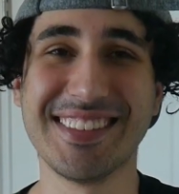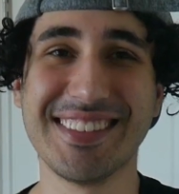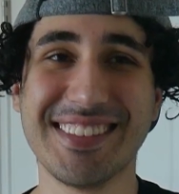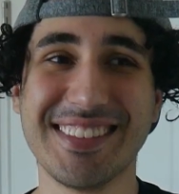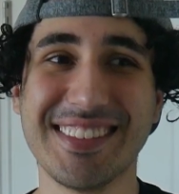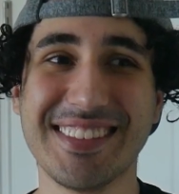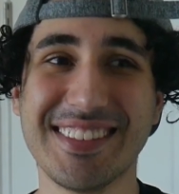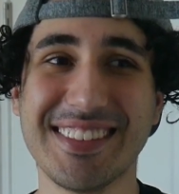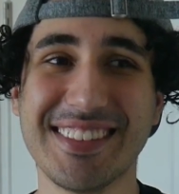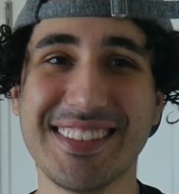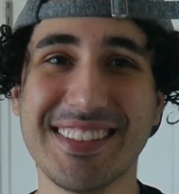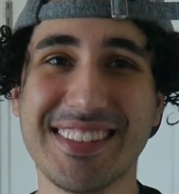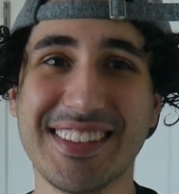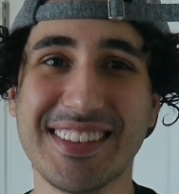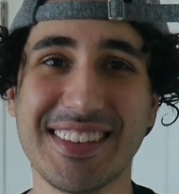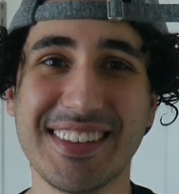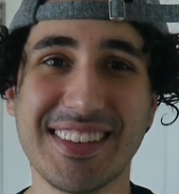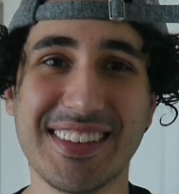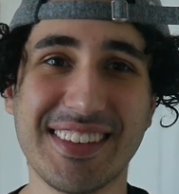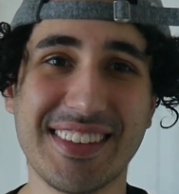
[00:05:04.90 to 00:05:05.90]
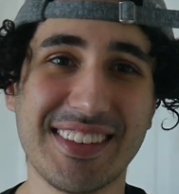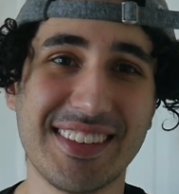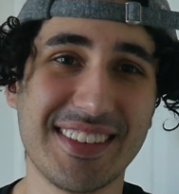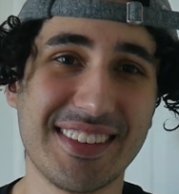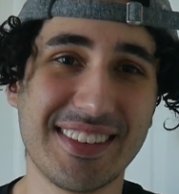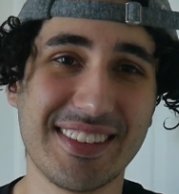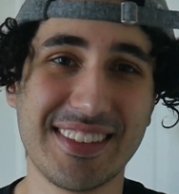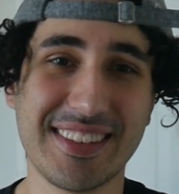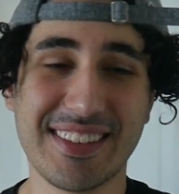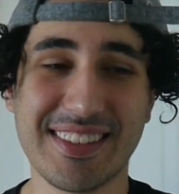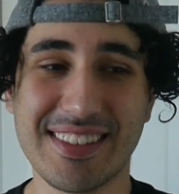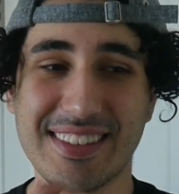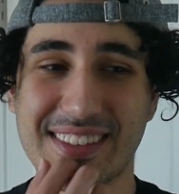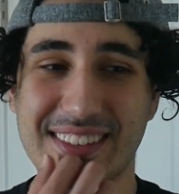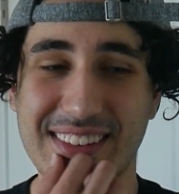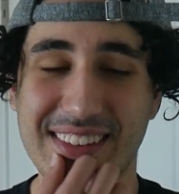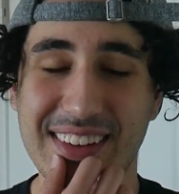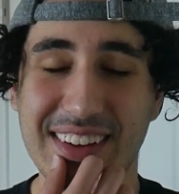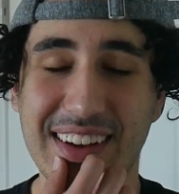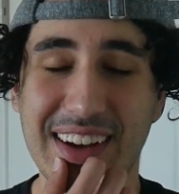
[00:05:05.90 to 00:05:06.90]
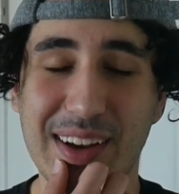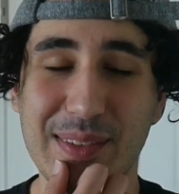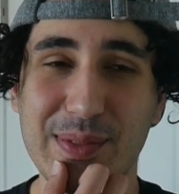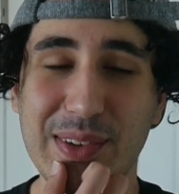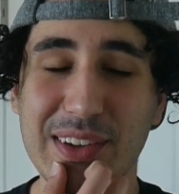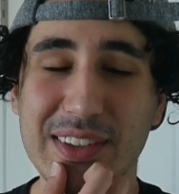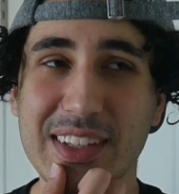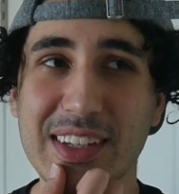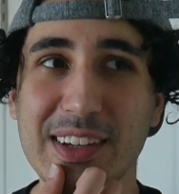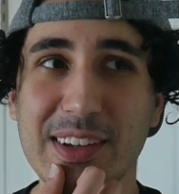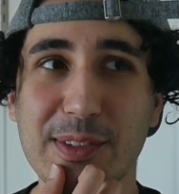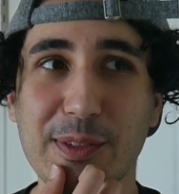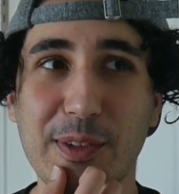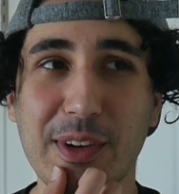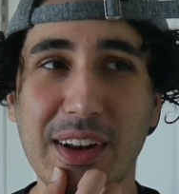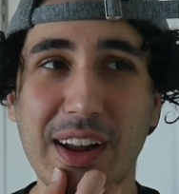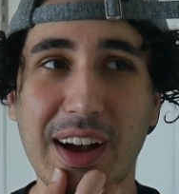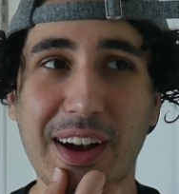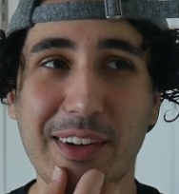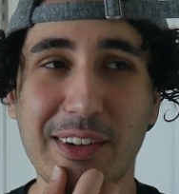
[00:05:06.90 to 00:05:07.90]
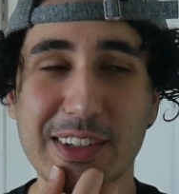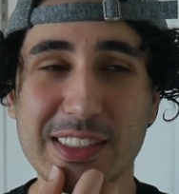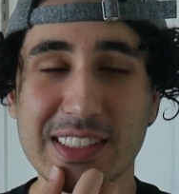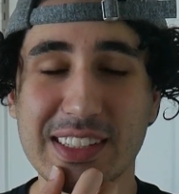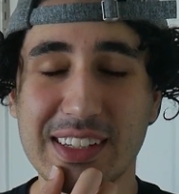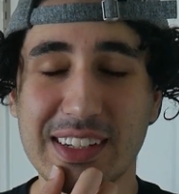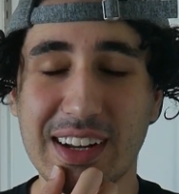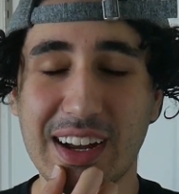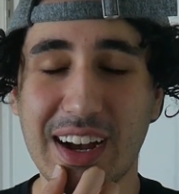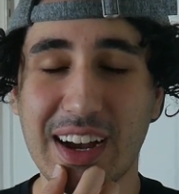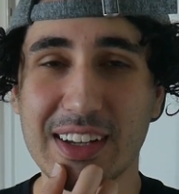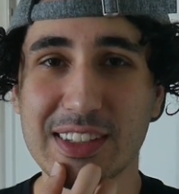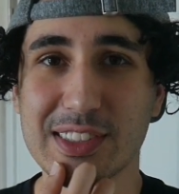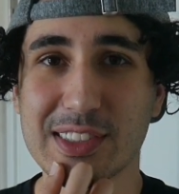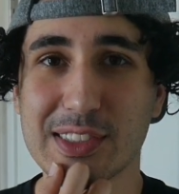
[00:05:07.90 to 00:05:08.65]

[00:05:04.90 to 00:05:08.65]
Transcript: computer, when did you build it? I built it when I was in high